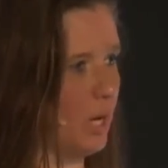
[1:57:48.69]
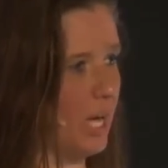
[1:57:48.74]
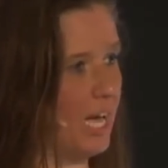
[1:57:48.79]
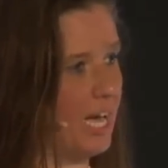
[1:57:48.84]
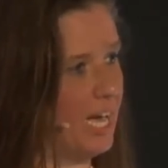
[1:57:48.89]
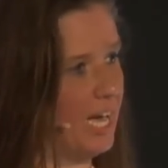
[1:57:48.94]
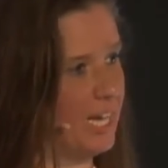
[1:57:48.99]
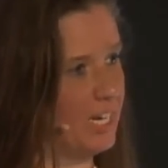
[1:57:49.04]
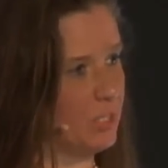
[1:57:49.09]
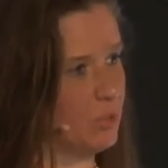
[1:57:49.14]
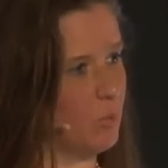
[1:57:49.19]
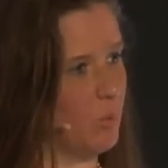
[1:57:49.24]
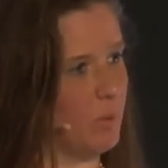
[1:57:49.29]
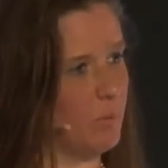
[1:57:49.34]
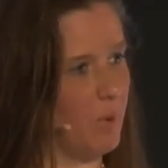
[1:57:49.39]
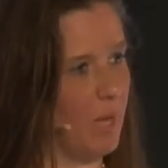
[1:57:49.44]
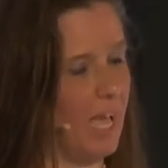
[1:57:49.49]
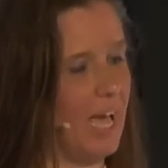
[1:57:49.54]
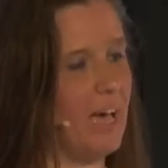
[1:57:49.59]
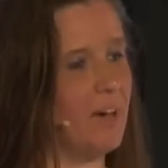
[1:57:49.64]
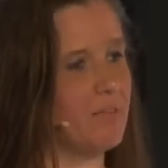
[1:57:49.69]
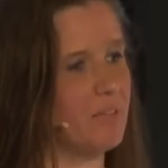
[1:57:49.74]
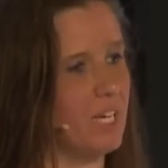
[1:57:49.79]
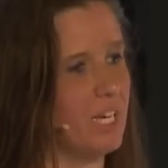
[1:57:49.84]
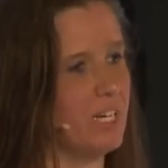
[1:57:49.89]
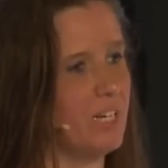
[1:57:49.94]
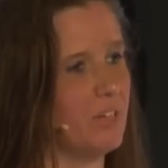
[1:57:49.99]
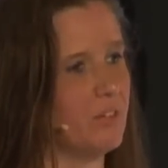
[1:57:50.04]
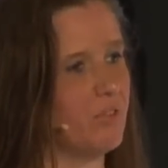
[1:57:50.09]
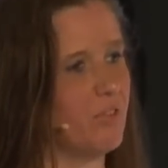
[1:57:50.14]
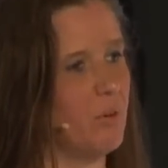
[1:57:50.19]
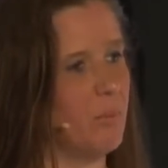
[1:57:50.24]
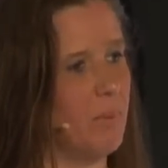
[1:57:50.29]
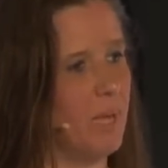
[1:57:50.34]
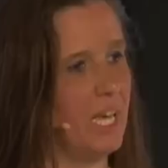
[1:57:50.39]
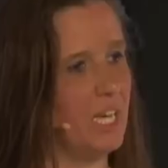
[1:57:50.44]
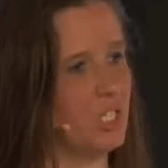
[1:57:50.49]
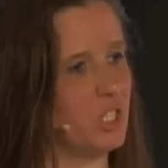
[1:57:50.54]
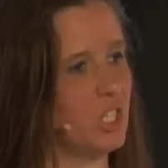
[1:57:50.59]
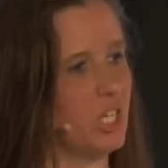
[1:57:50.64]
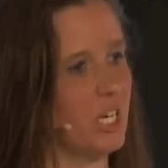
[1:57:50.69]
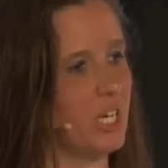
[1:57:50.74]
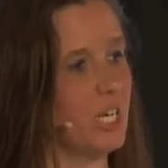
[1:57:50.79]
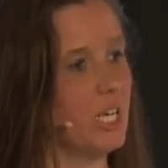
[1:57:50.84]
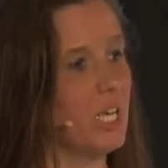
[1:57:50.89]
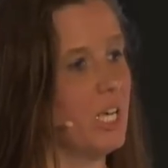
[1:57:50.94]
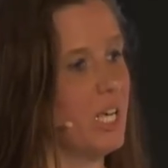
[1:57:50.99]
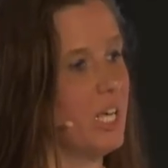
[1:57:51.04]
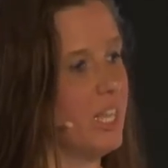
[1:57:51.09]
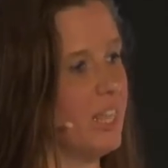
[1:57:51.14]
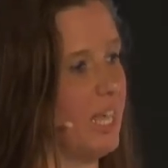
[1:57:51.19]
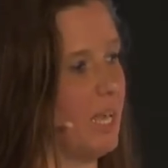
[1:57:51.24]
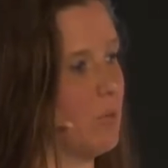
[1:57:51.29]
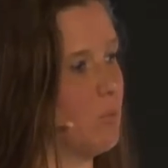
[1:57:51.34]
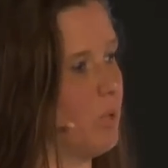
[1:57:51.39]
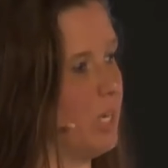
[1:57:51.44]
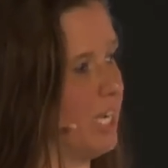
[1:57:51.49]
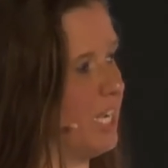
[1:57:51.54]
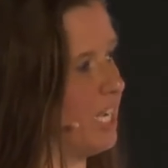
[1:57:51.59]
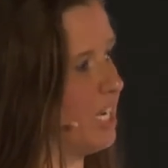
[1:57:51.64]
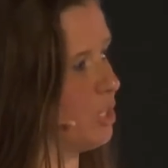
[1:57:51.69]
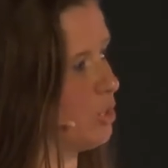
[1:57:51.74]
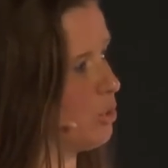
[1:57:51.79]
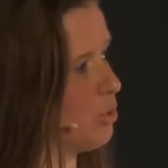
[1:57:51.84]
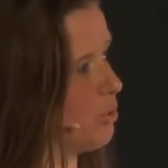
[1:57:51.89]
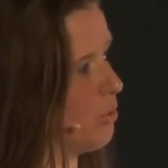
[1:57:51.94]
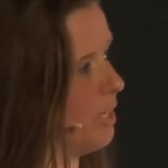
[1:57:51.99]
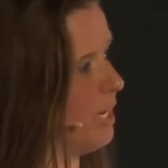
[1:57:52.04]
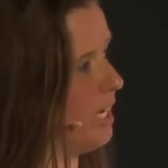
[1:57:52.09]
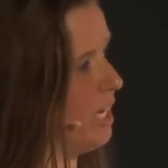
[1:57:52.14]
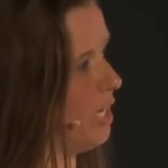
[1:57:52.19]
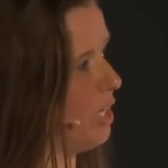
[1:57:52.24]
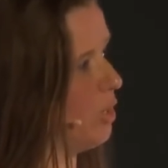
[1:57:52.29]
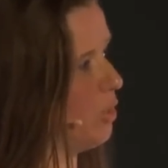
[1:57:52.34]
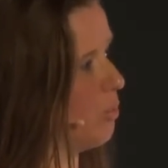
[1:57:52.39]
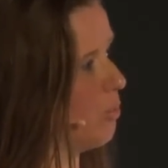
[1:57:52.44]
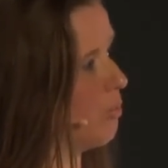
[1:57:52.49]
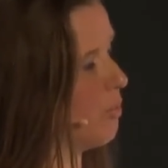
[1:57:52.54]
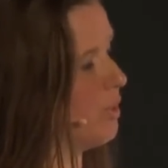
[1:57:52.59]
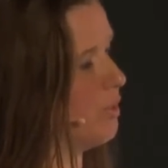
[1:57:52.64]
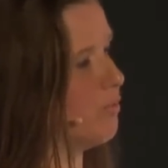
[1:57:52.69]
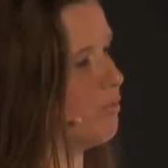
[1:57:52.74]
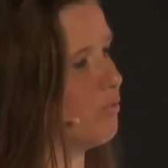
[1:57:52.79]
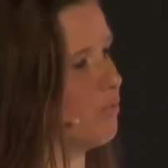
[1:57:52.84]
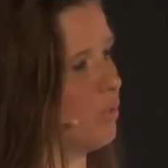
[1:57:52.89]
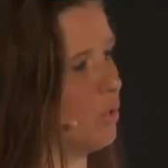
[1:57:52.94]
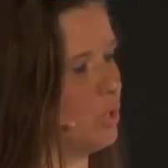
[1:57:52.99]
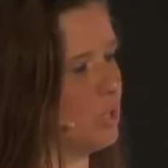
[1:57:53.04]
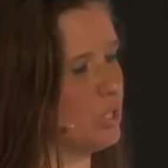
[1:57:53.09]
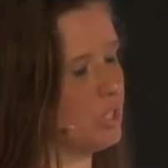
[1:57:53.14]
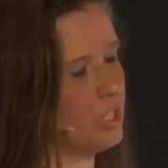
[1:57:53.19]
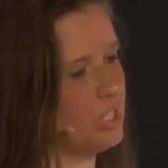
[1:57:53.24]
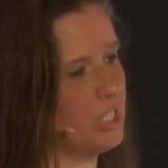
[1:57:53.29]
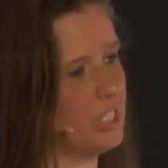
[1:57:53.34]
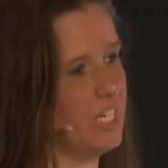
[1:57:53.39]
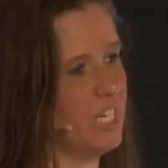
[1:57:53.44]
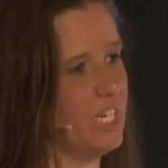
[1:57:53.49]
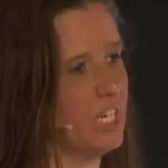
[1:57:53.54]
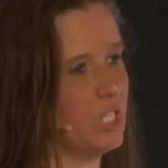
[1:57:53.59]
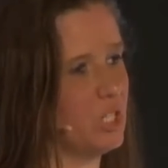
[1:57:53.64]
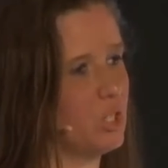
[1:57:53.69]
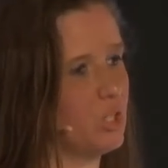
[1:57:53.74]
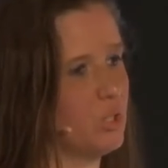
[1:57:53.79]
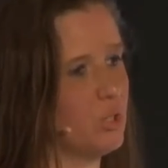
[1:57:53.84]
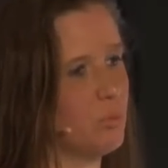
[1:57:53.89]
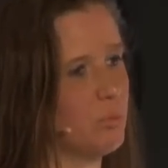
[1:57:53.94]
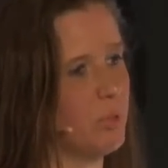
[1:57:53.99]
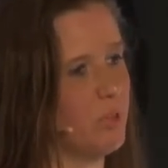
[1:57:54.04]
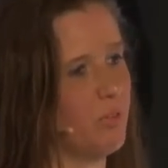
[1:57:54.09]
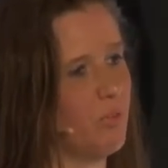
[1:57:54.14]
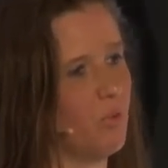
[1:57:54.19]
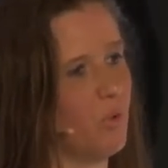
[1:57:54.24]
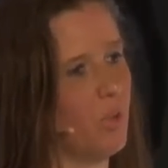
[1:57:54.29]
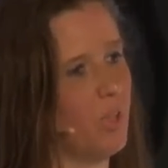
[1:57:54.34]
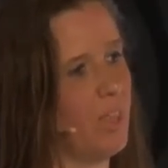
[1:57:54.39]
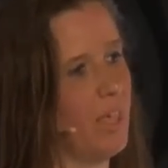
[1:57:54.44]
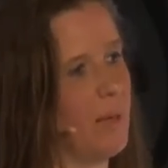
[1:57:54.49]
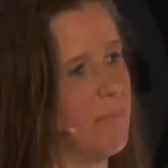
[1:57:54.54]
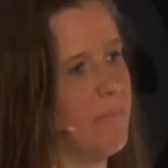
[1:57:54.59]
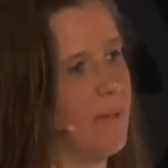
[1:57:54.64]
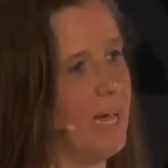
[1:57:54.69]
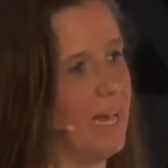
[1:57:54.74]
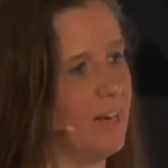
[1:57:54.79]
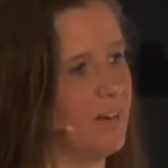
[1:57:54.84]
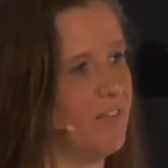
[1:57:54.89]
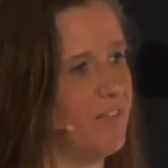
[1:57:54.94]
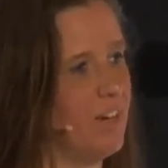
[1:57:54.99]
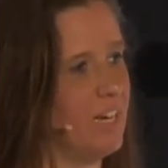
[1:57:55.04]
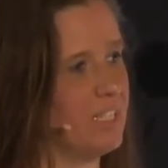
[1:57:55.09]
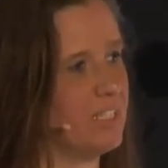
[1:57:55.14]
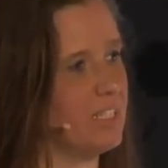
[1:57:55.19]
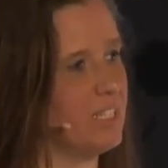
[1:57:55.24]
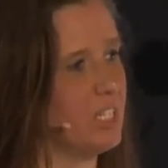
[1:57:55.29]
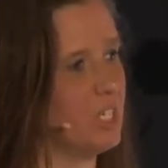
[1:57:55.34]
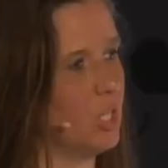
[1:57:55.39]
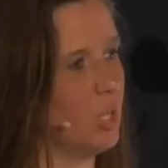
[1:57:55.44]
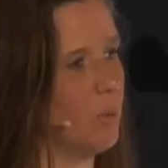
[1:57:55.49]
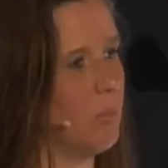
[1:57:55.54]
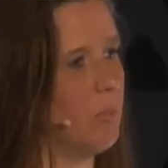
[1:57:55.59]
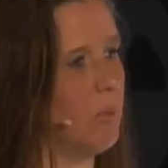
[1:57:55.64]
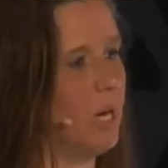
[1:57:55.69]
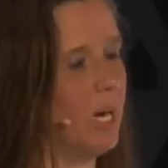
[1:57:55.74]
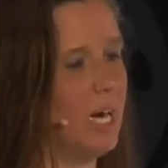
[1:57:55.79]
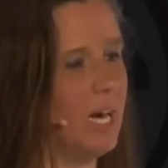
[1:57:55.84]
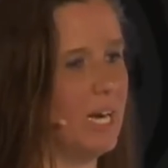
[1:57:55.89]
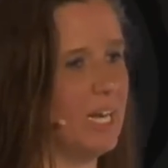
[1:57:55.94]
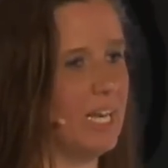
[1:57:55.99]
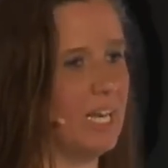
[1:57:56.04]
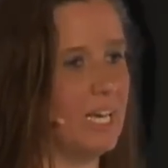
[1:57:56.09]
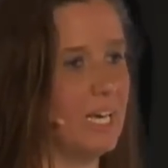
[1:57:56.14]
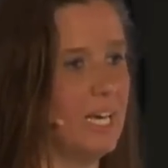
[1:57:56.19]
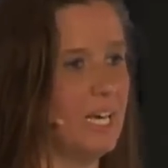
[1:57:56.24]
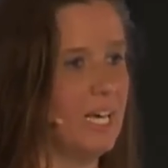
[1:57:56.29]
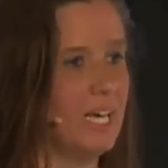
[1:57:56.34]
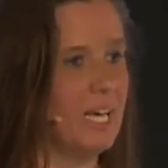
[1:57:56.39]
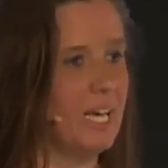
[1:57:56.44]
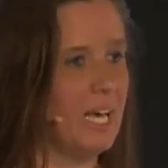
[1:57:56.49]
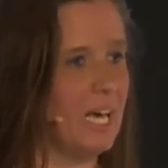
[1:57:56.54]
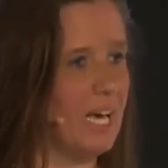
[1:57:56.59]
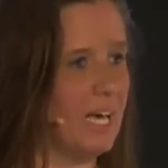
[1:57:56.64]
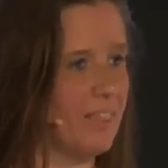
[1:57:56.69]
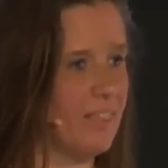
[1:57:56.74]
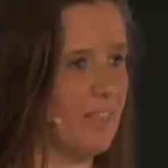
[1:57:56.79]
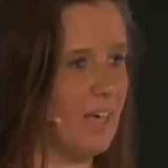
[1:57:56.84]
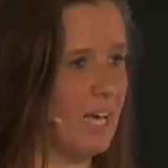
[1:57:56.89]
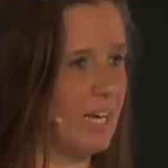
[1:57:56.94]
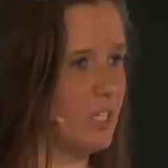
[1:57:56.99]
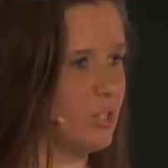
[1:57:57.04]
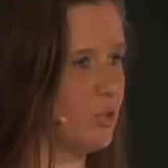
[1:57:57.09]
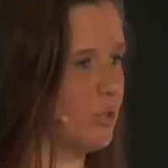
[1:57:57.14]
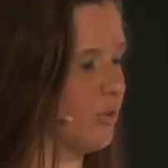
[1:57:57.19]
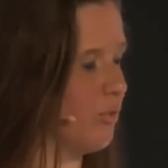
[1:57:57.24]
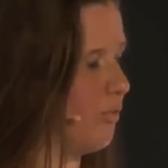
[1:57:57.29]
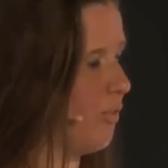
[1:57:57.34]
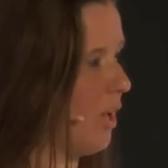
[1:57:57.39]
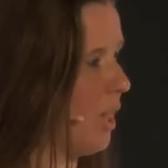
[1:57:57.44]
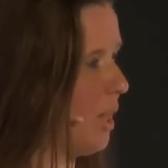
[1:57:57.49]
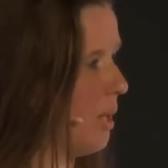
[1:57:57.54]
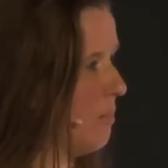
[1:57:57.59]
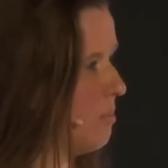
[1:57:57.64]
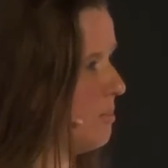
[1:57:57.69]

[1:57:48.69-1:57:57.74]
And when we have that information, then we can treat you, reverse the issues before they manifest in your body, and then do the follow-up